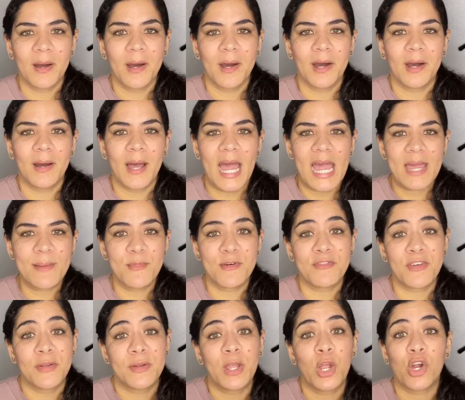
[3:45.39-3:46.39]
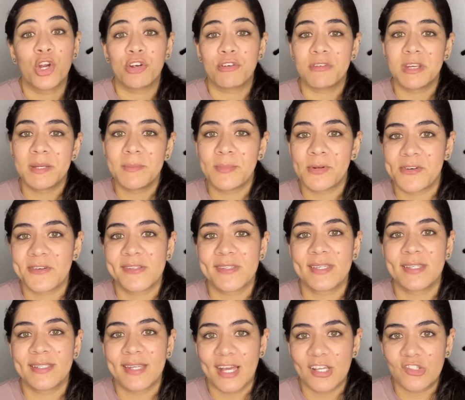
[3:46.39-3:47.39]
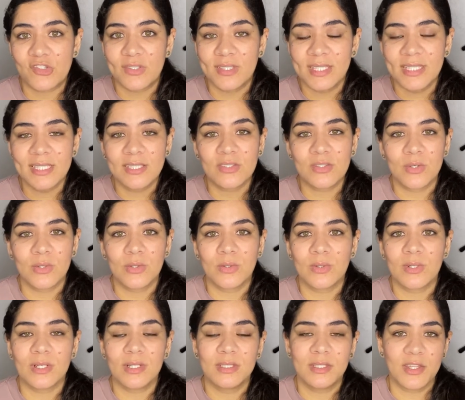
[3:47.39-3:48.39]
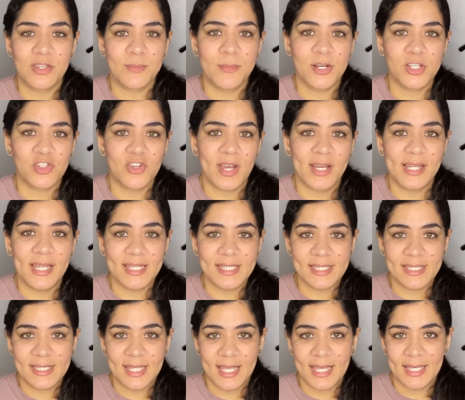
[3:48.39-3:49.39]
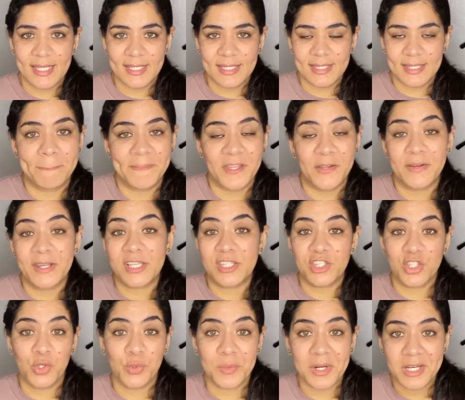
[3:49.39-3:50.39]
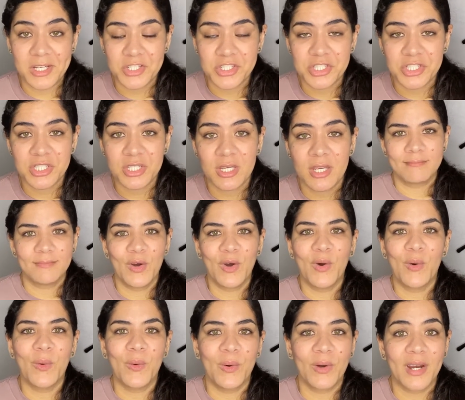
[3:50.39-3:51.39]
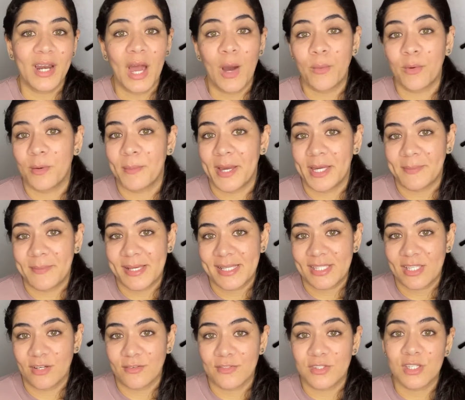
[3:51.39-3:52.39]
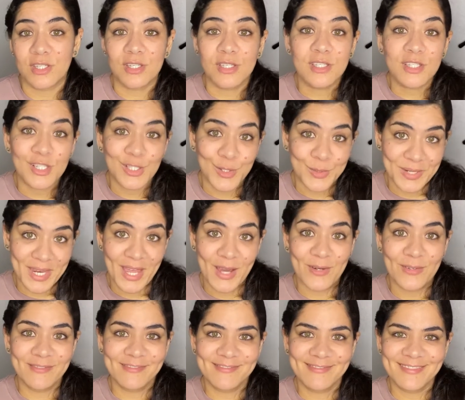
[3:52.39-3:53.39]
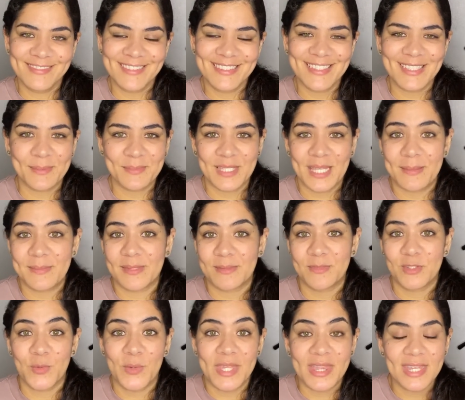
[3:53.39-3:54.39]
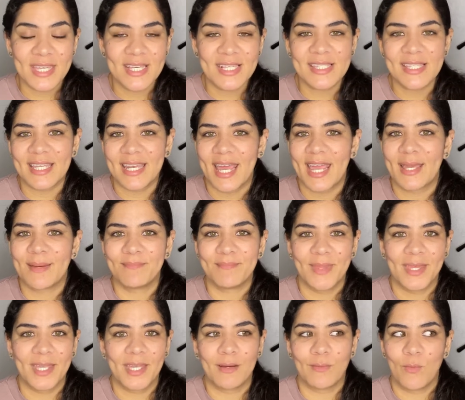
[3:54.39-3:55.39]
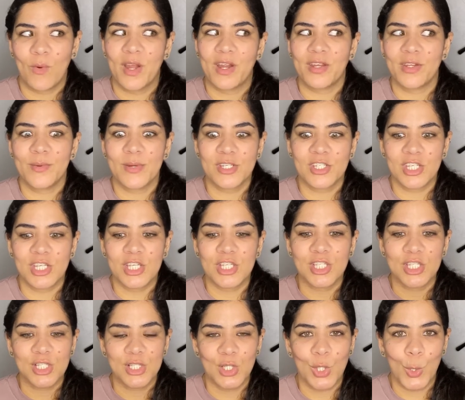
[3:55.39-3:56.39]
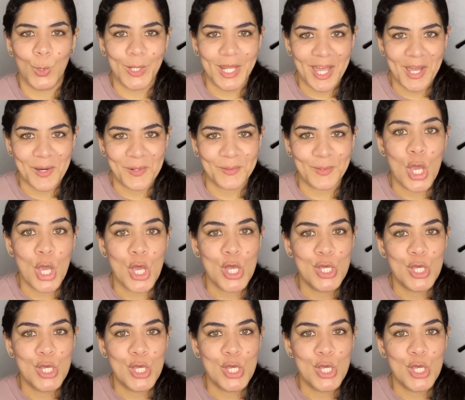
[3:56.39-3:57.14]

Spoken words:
I am a very hurried person naturally. So another mantra I like to say is, there is no rush. Or I'll remind myself to slow down. Sometimes I'm doing things and I'm like, why are you rushing? Slow down.